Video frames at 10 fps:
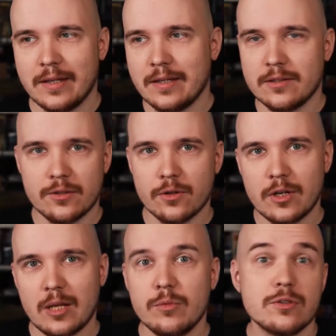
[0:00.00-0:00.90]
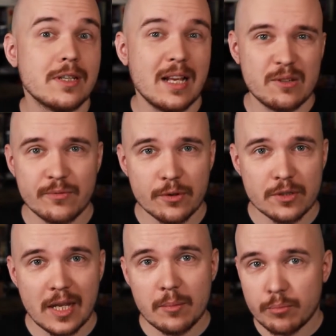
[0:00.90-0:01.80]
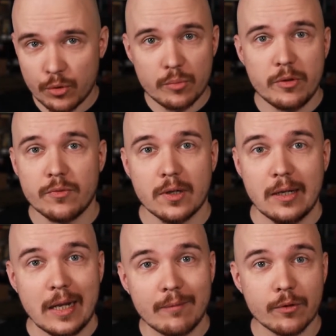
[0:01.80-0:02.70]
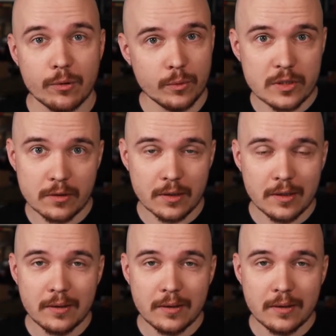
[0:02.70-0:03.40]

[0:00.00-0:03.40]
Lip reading: his surname, use it as a first name, boom, you've got a name for a wizard.